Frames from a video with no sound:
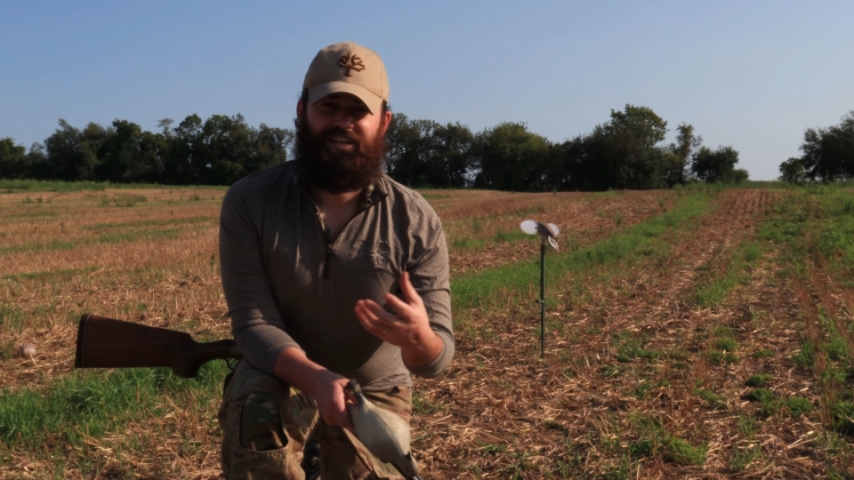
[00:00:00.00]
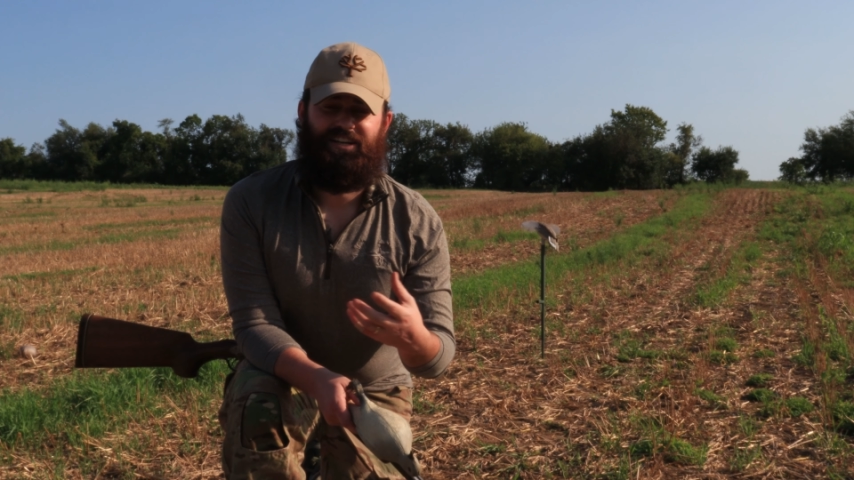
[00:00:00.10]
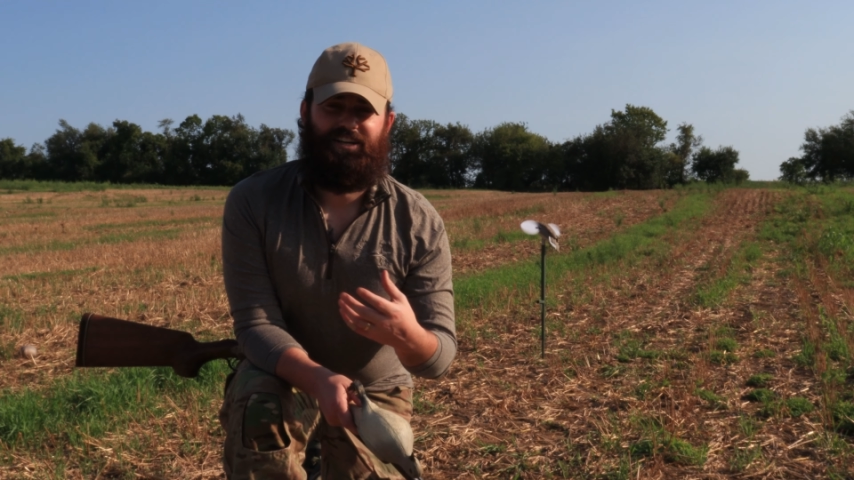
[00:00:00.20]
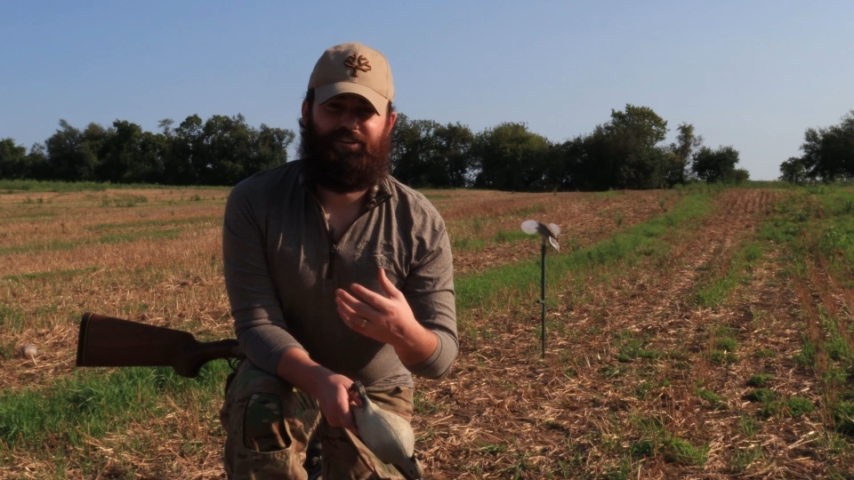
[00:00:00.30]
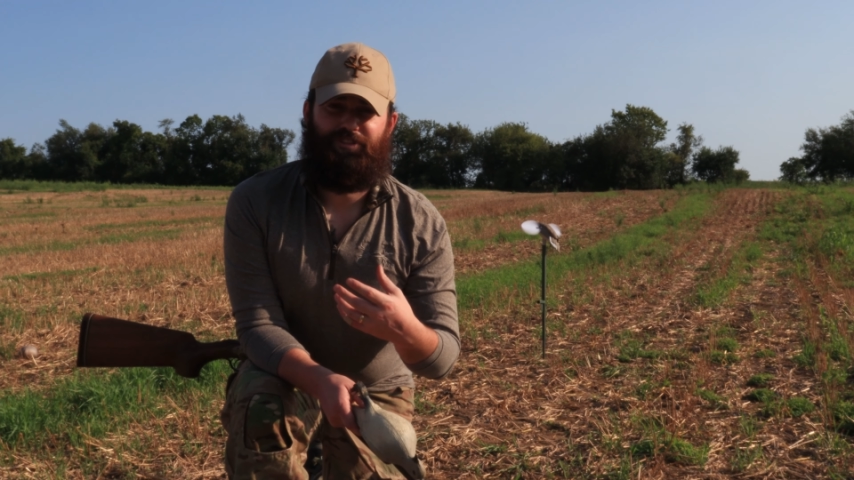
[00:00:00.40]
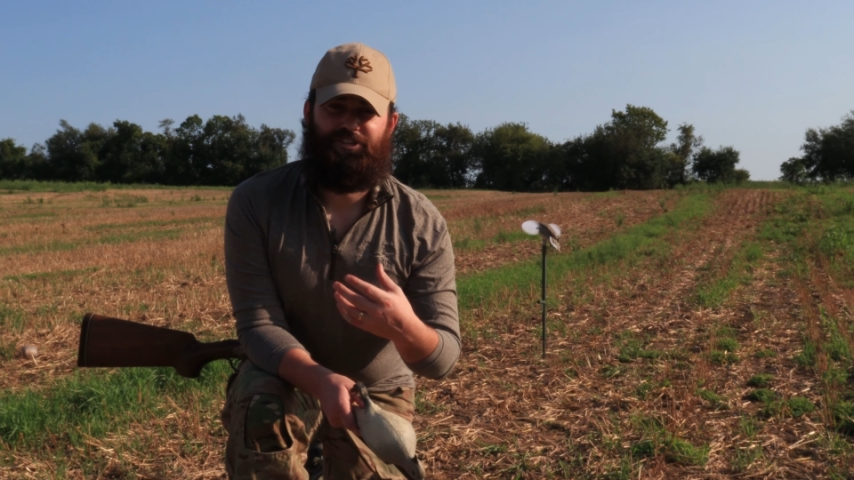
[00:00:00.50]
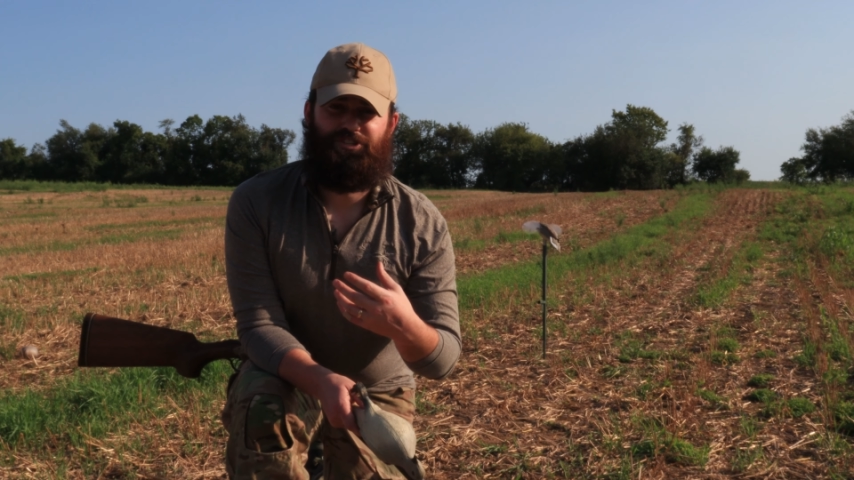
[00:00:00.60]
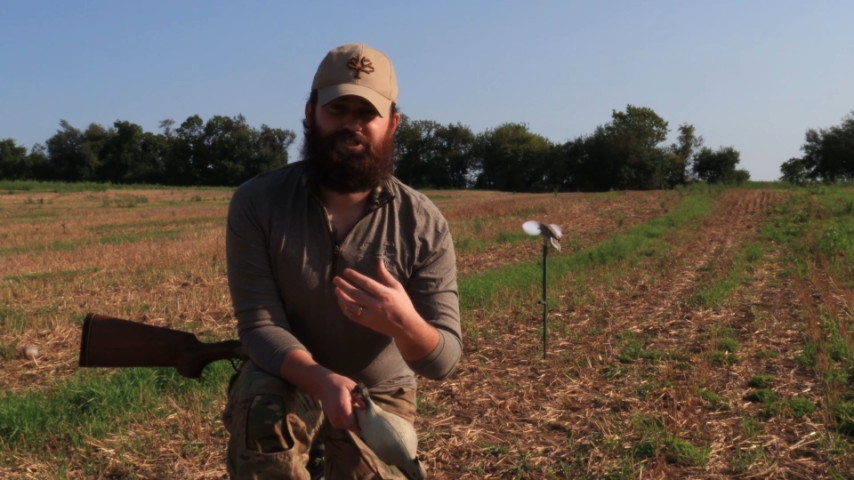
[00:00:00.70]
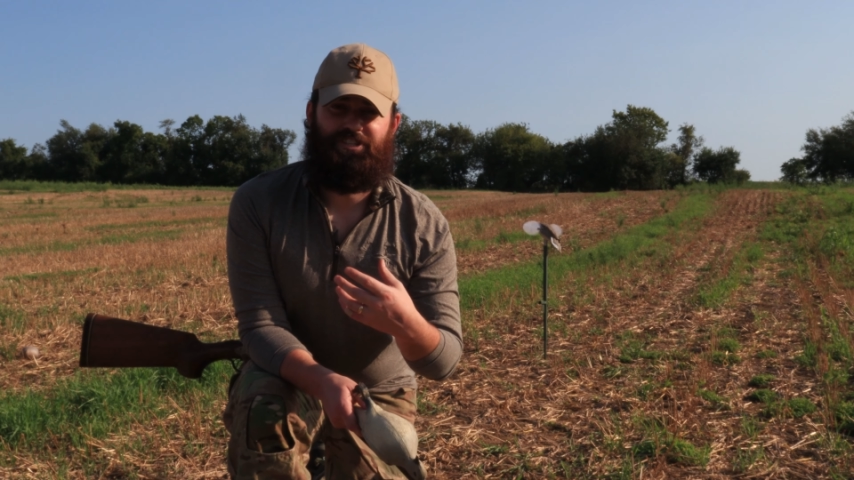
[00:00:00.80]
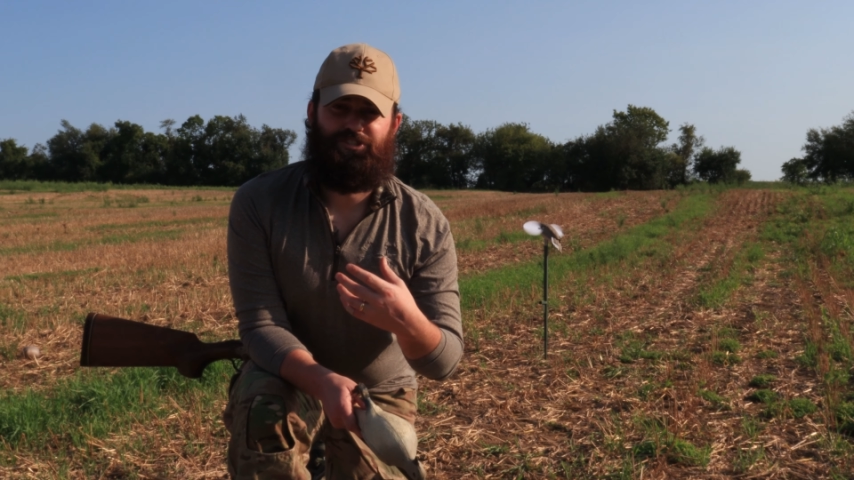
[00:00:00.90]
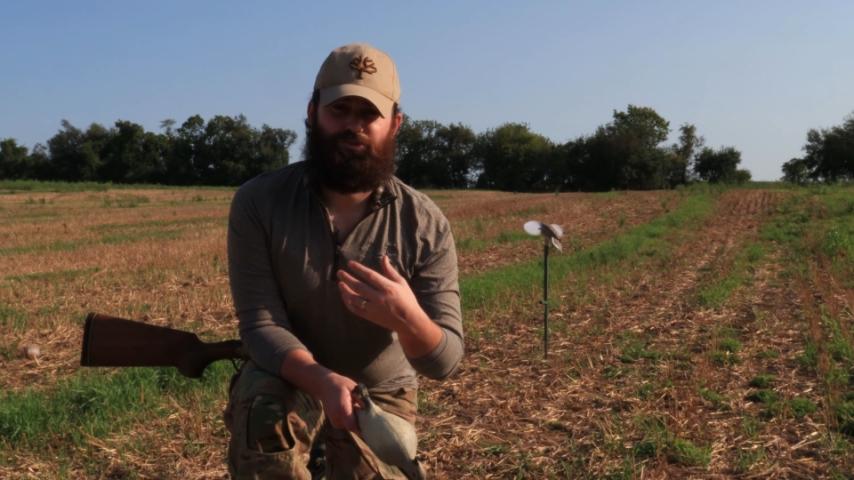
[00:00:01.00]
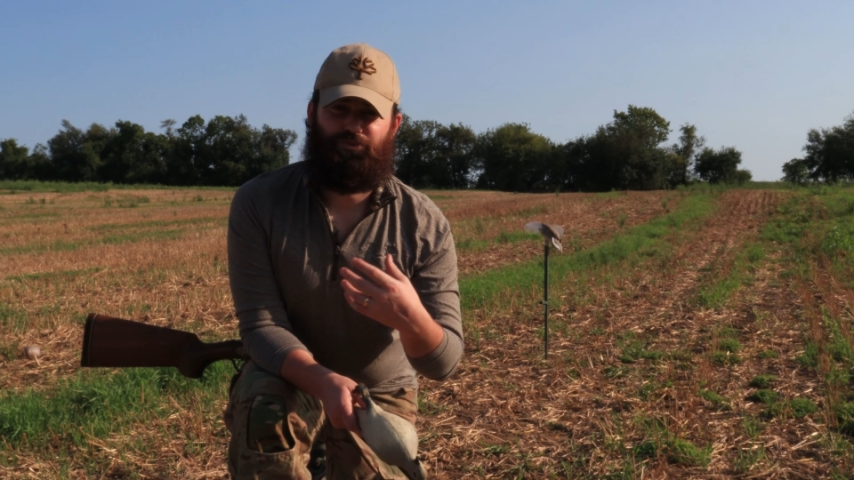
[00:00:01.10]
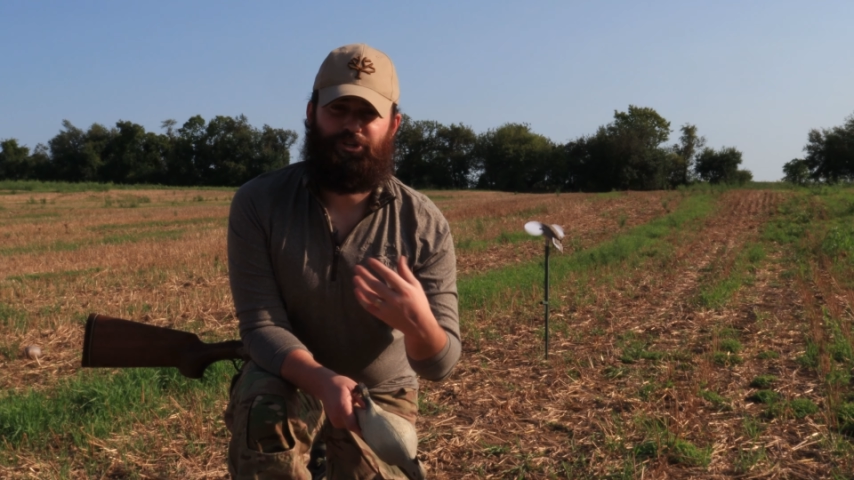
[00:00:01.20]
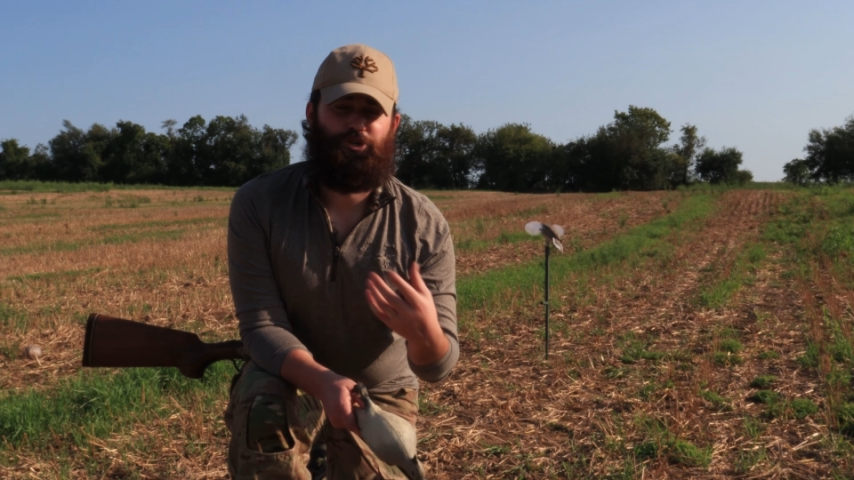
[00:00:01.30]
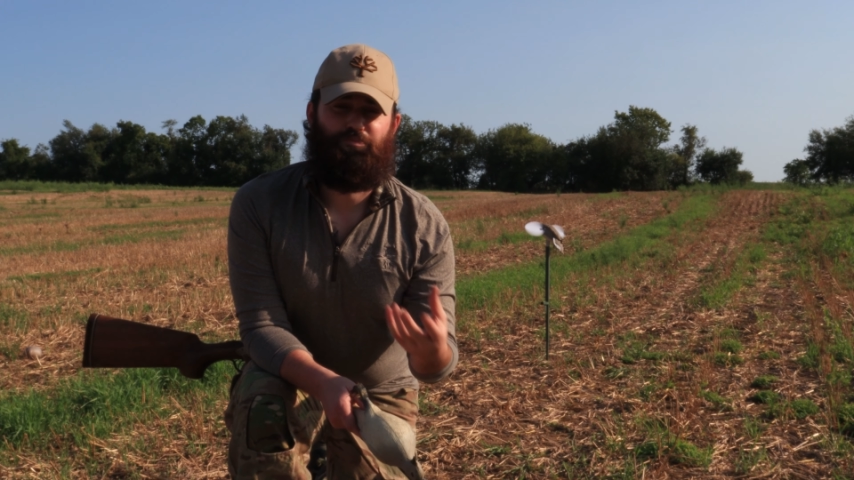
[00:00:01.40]
if they just need to
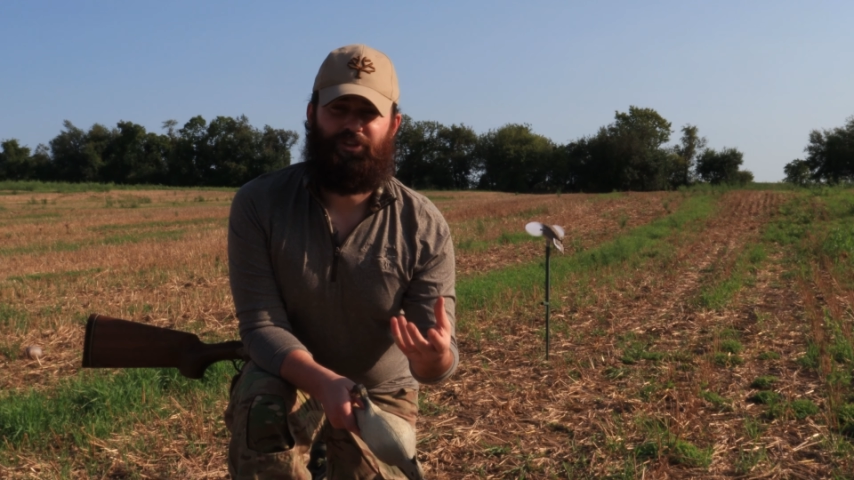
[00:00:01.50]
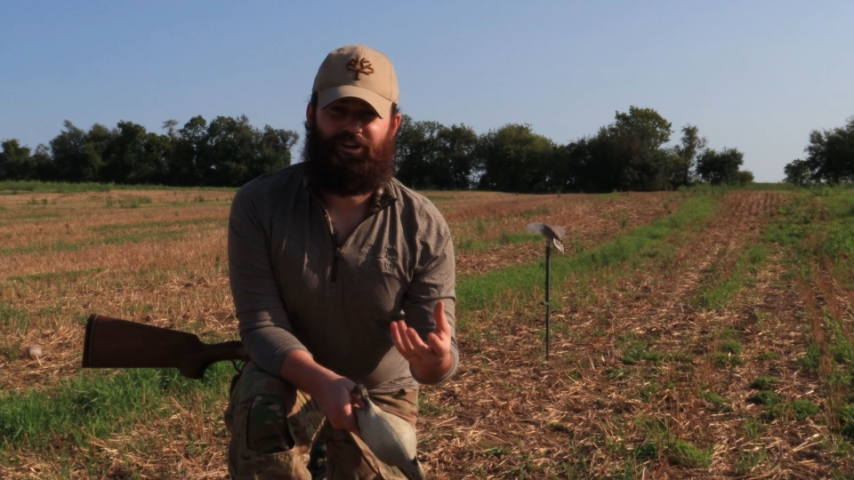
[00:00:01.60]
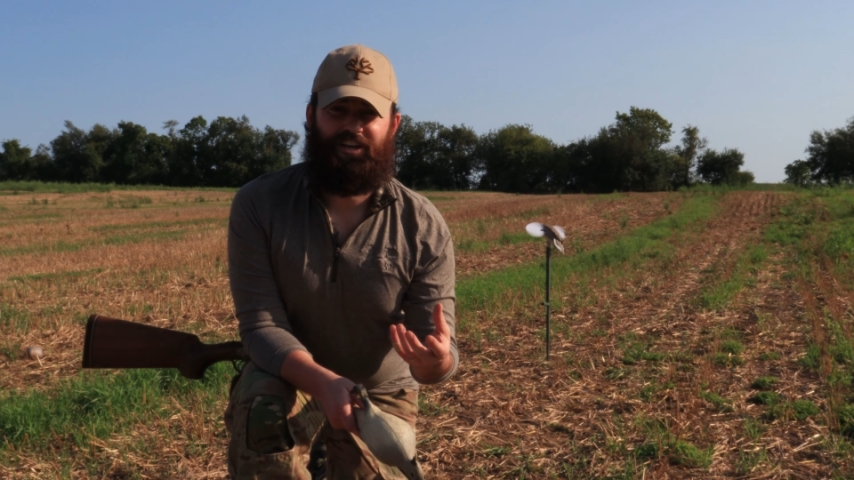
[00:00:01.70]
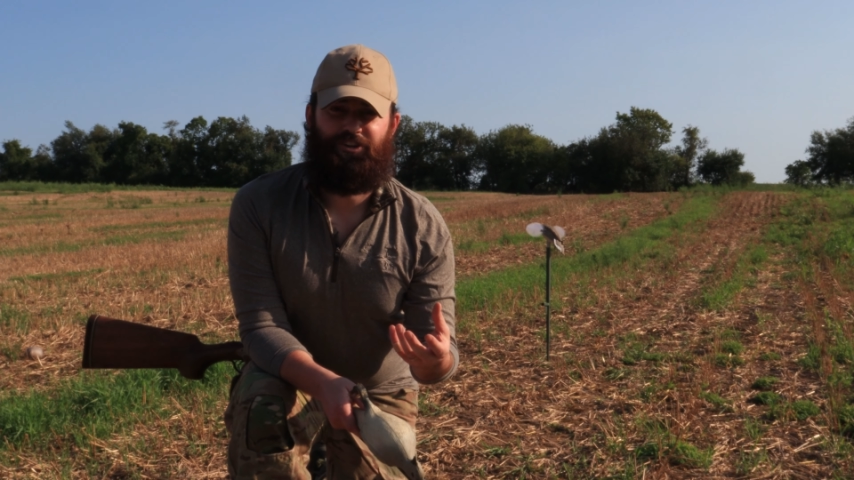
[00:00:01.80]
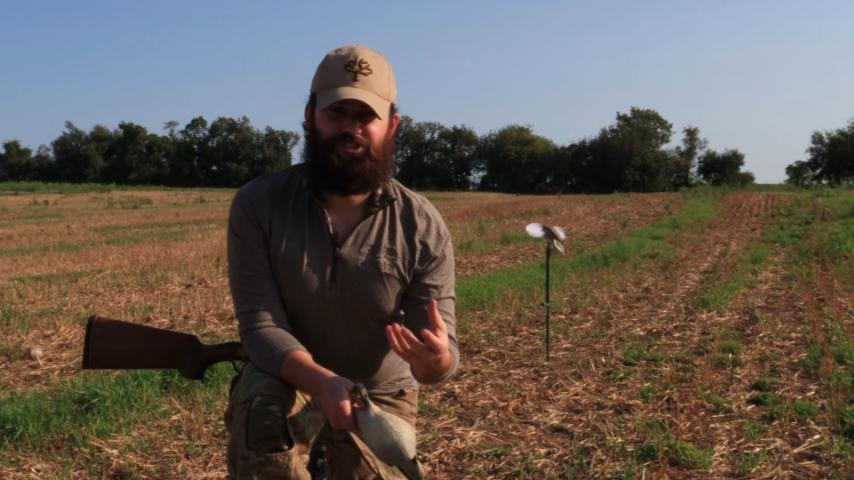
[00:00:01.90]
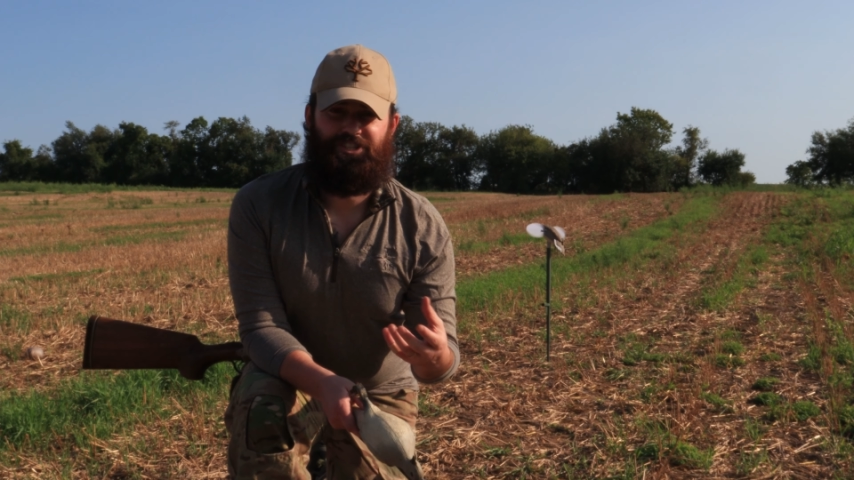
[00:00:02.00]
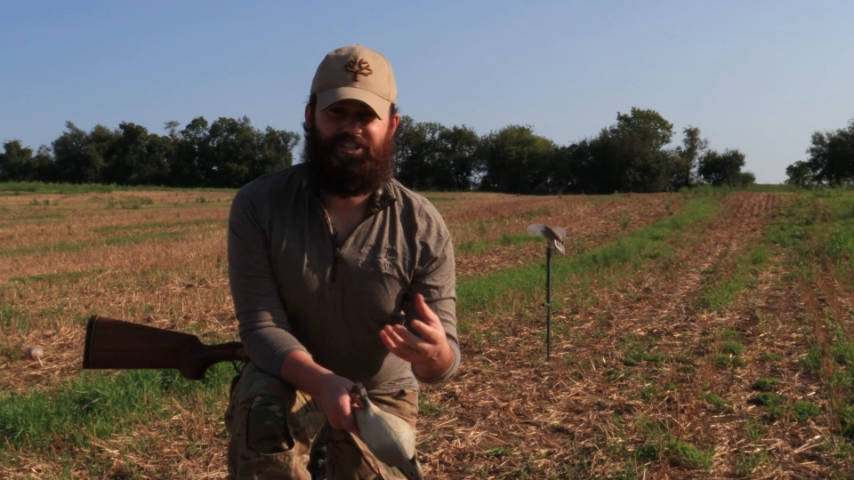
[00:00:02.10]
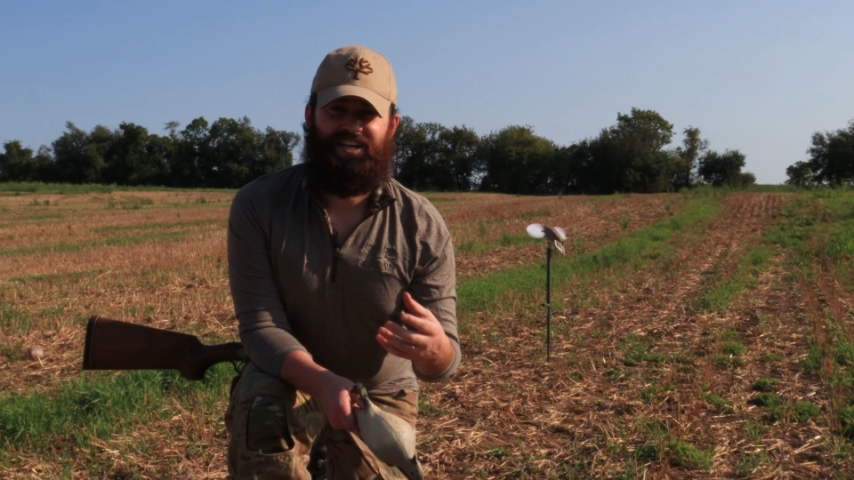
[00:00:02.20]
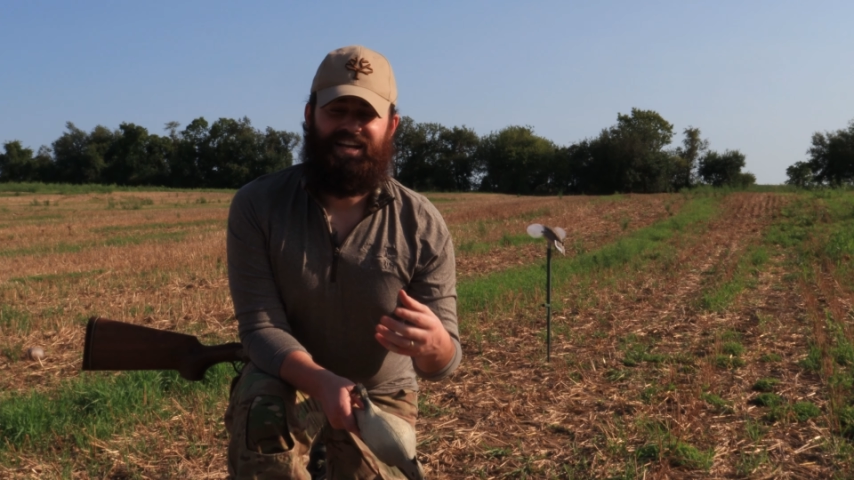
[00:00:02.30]
recoup their energy.